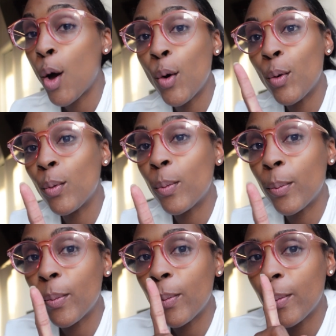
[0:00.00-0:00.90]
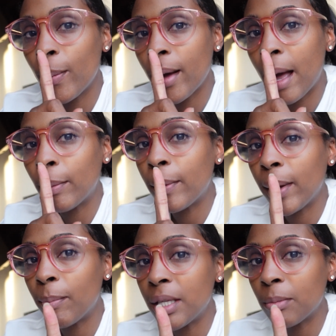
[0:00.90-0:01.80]
Oh, I'm gonna
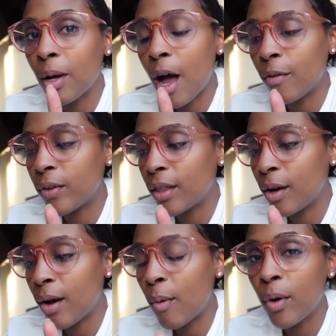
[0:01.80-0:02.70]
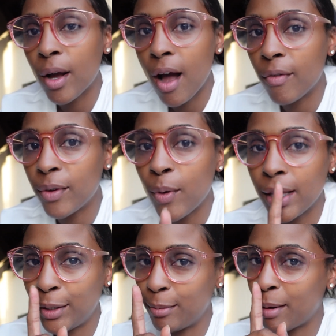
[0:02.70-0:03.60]
make me some coffee though. I want coffee
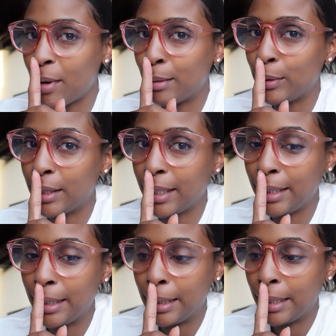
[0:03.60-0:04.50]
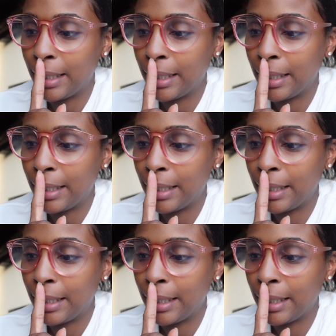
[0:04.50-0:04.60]
while I do my Bible study.